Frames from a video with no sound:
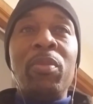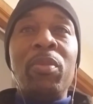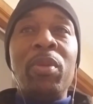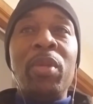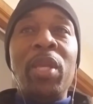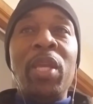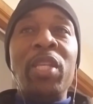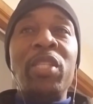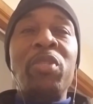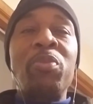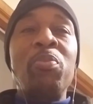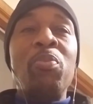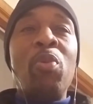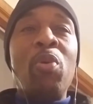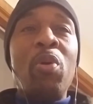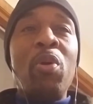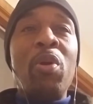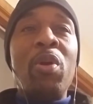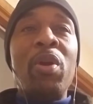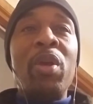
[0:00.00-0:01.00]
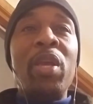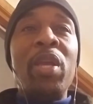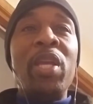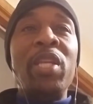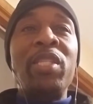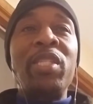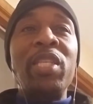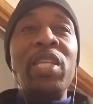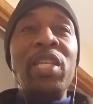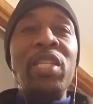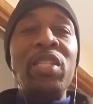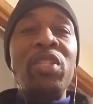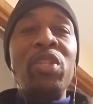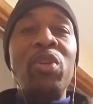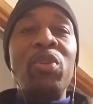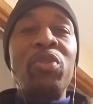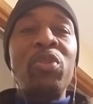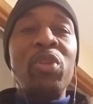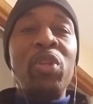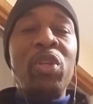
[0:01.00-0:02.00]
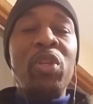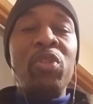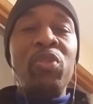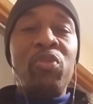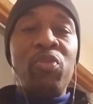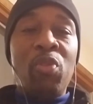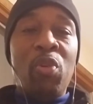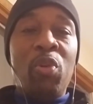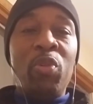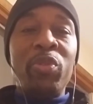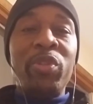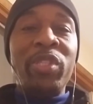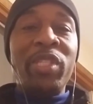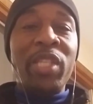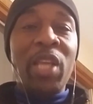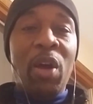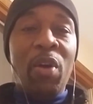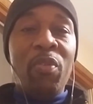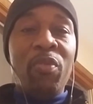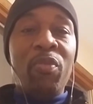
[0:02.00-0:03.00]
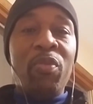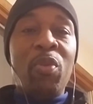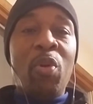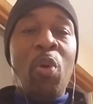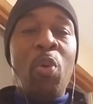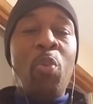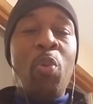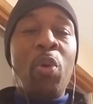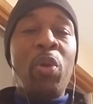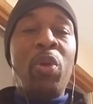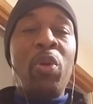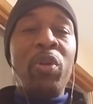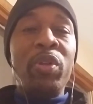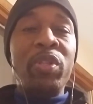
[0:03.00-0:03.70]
it's easier to control self or work on